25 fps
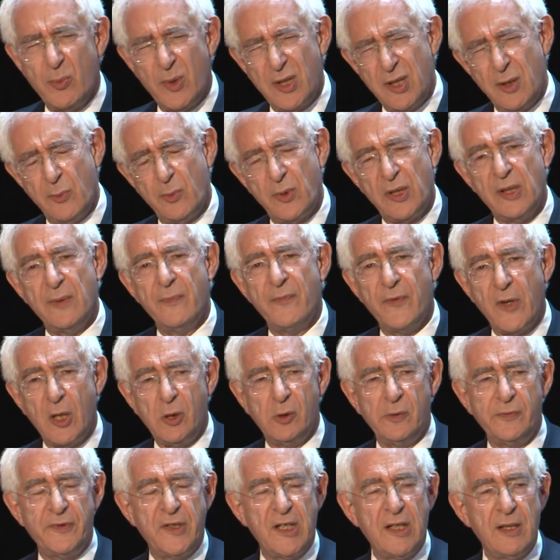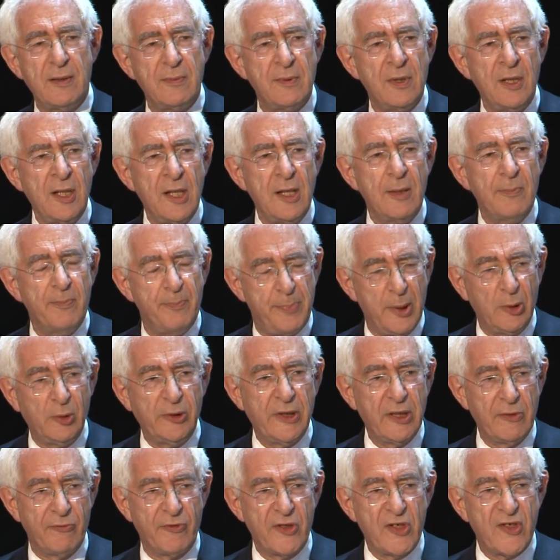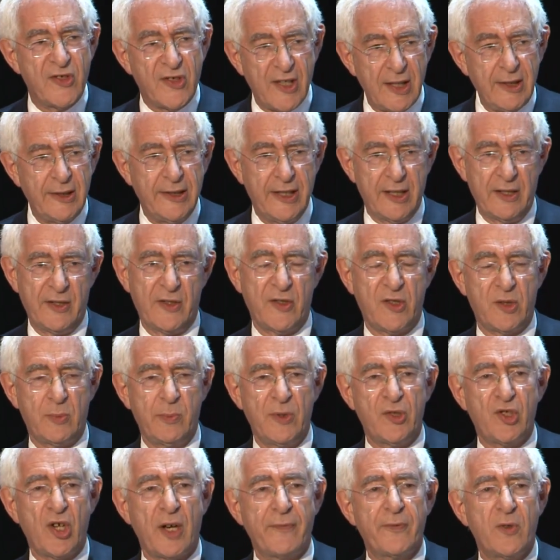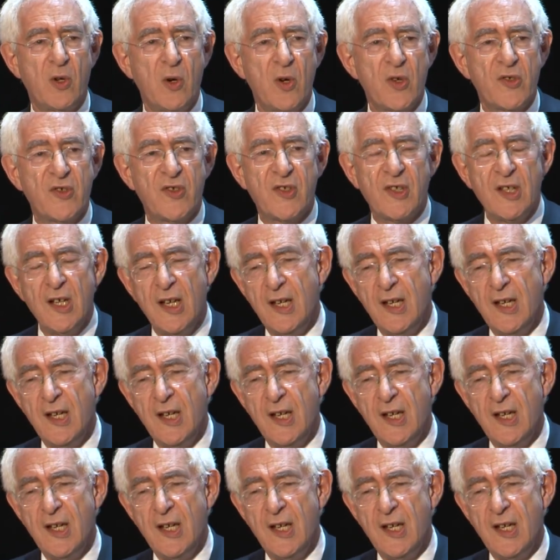We're, we're involved in building resilience, which of course